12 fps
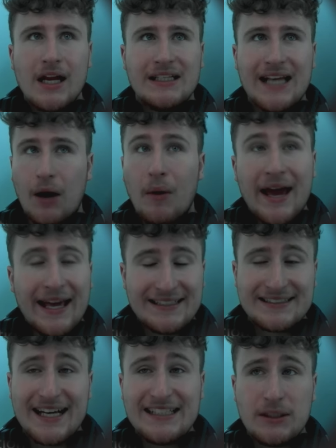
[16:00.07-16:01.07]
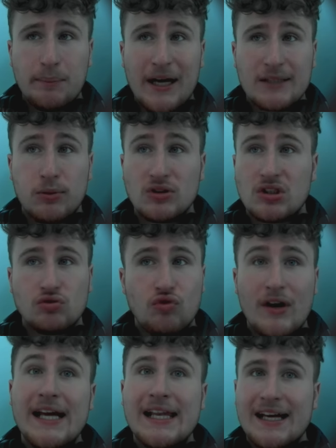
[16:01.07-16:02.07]
Now, incisive pass plus is
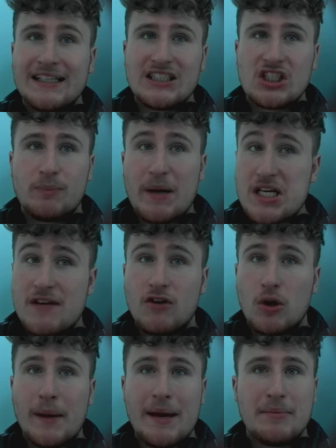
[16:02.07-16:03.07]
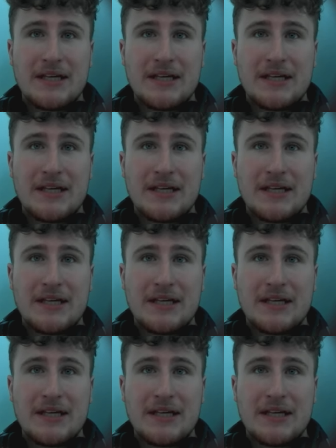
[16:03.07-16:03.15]
really nice, especially if you can play him